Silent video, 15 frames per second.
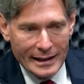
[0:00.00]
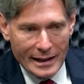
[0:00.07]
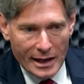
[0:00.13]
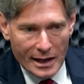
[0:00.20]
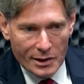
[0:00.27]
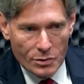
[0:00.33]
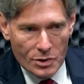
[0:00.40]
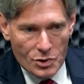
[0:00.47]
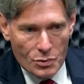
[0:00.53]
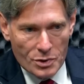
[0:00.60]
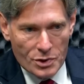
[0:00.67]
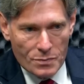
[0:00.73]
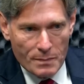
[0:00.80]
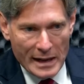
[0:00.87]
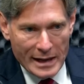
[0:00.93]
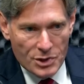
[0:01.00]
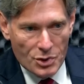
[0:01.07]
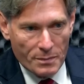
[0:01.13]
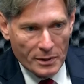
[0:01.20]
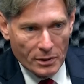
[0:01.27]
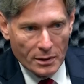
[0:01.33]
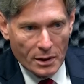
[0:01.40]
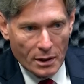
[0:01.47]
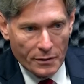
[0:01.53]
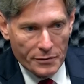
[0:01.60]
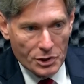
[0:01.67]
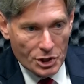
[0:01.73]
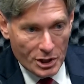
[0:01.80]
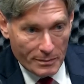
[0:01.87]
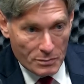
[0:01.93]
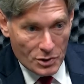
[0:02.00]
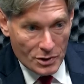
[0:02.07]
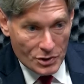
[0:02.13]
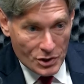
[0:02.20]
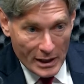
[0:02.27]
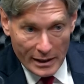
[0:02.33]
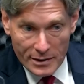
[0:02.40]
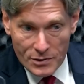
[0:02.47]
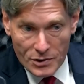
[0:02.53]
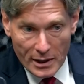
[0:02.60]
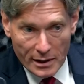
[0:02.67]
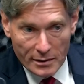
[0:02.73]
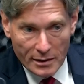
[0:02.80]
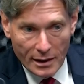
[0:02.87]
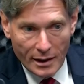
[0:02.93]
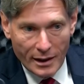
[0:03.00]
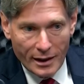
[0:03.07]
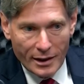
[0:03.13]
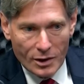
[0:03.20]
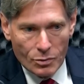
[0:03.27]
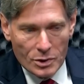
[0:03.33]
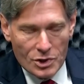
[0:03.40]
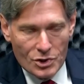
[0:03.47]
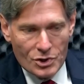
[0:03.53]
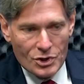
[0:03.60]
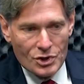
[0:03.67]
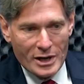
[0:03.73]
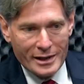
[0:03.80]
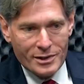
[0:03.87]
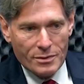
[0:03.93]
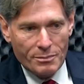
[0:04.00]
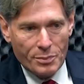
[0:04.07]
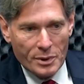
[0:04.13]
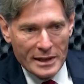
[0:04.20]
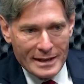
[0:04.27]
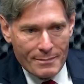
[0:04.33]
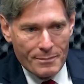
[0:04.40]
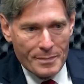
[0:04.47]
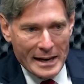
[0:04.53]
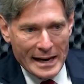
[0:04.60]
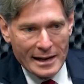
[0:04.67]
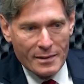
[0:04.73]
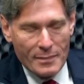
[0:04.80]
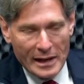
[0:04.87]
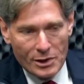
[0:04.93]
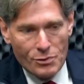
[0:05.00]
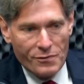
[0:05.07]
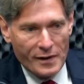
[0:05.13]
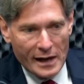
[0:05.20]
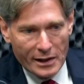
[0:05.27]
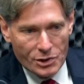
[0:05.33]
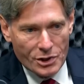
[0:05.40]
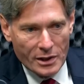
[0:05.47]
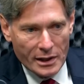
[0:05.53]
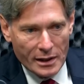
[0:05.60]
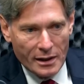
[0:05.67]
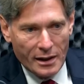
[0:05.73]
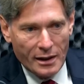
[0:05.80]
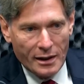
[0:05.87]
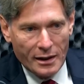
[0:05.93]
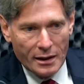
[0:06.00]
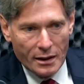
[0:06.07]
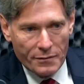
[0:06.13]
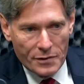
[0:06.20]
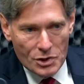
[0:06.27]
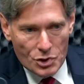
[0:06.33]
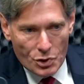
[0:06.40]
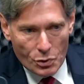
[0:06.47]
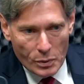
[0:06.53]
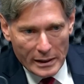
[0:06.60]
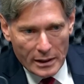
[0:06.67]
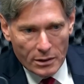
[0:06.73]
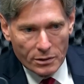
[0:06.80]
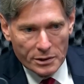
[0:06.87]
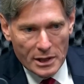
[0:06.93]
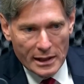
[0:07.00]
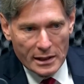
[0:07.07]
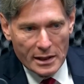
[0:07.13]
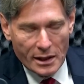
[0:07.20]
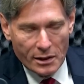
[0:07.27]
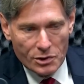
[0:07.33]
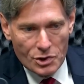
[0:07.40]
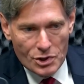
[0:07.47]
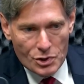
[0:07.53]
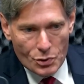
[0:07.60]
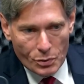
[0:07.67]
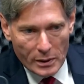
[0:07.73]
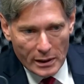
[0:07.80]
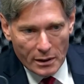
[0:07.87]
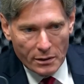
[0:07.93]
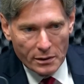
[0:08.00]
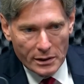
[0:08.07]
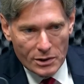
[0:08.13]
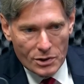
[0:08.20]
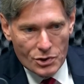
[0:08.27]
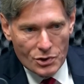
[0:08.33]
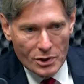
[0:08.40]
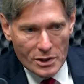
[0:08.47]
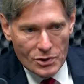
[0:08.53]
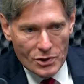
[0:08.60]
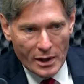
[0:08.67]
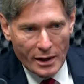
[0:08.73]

Congress was pass a bill called the CHIPS and Science Act, which is designed to bring back manufacturing of these critical technologies, critical industries